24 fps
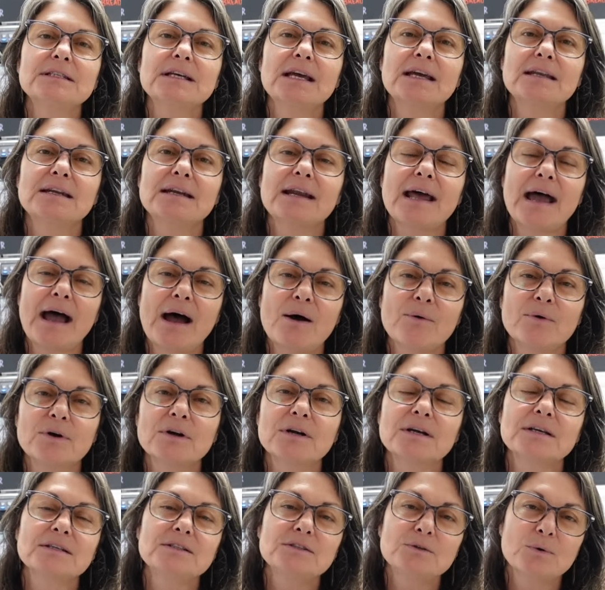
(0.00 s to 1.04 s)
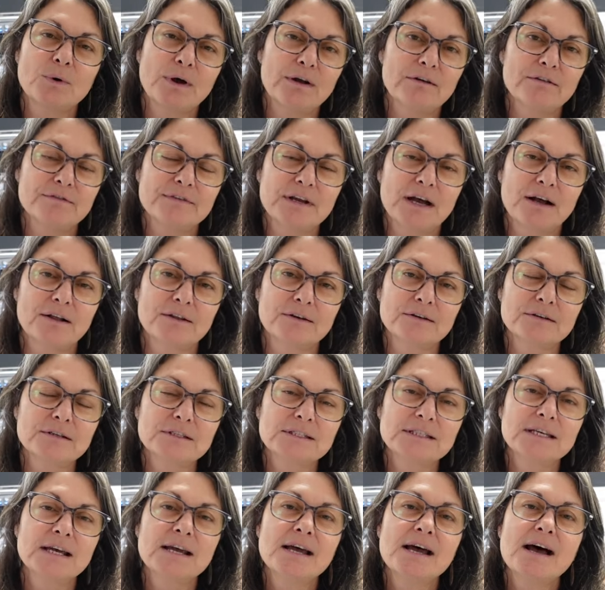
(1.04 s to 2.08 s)
and an hour is twelve
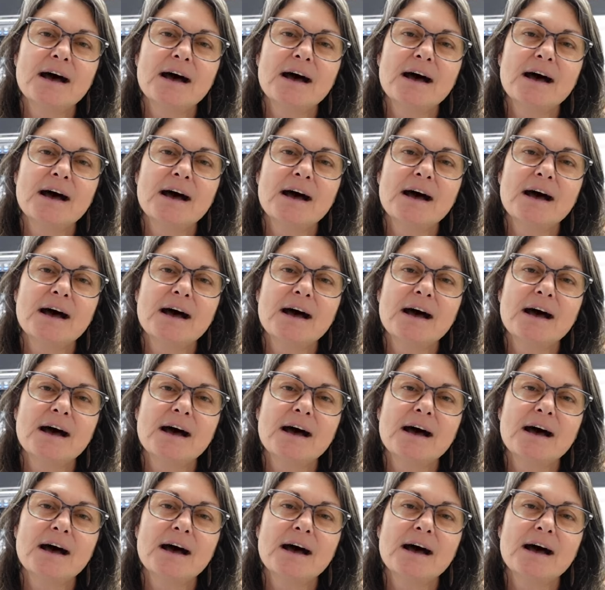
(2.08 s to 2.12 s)
dollars.